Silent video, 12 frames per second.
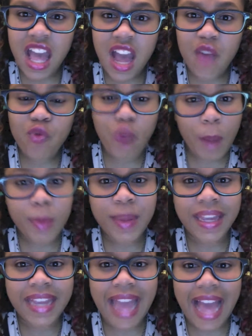Rob a
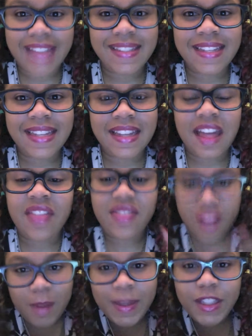bank, as in
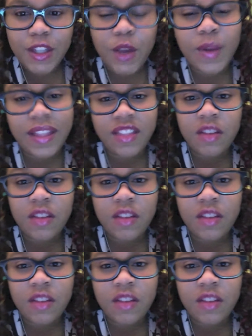they're about to go get